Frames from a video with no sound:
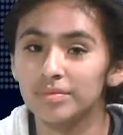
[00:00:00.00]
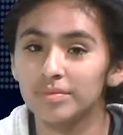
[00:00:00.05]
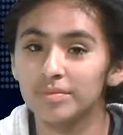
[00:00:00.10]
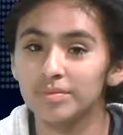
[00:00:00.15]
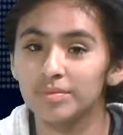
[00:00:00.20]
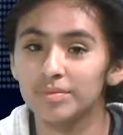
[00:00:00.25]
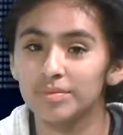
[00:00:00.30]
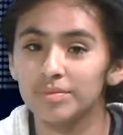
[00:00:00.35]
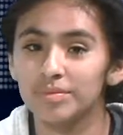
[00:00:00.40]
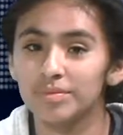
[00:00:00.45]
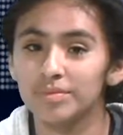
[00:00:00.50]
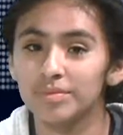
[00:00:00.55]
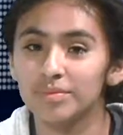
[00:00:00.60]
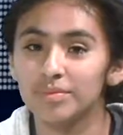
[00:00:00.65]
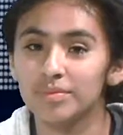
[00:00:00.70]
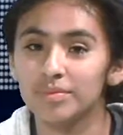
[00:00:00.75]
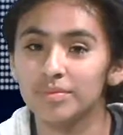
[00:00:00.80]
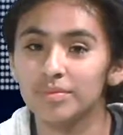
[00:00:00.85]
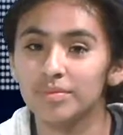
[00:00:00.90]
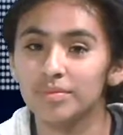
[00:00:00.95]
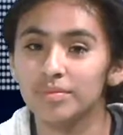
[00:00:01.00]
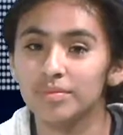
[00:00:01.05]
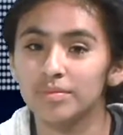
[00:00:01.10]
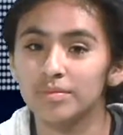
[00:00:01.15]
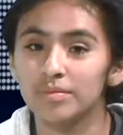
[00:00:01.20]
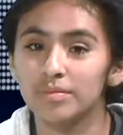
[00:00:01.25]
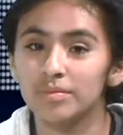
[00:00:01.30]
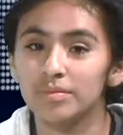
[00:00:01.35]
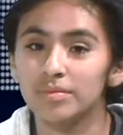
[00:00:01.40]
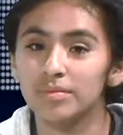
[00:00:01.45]

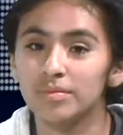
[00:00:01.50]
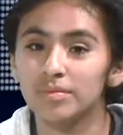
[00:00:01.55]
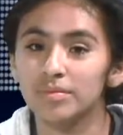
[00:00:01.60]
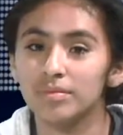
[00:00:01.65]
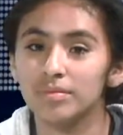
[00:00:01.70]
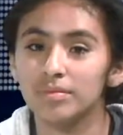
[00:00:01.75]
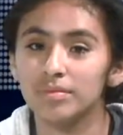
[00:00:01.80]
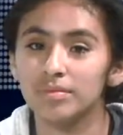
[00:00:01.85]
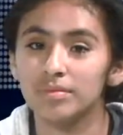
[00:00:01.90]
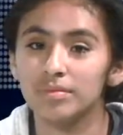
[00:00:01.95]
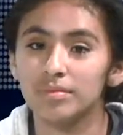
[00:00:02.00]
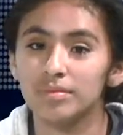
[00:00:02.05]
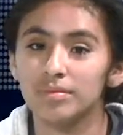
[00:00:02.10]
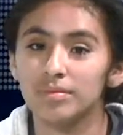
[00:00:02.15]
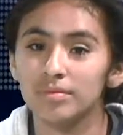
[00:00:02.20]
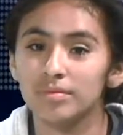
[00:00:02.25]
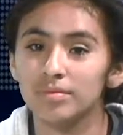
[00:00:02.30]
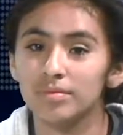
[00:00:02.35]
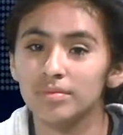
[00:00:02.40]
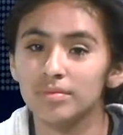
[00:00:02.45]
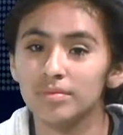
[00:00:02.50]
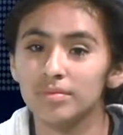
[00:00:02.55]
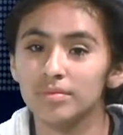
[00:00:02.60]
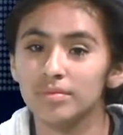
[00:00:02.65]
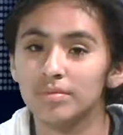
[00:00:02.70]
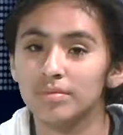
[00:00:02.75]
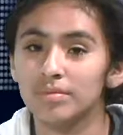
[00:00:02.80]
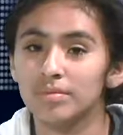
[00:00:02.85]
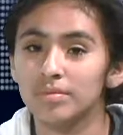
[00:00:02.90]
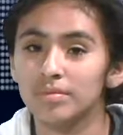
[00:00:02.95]

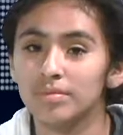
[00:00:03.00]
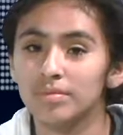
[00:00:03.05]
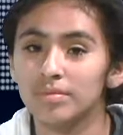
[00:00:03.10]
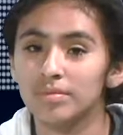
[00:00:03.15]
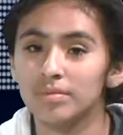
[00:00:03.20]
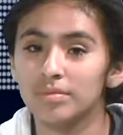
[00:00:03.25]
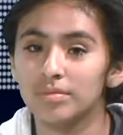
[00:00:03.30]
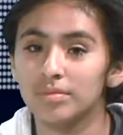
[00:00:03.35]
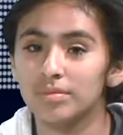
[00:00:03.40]
The person shown says nothing.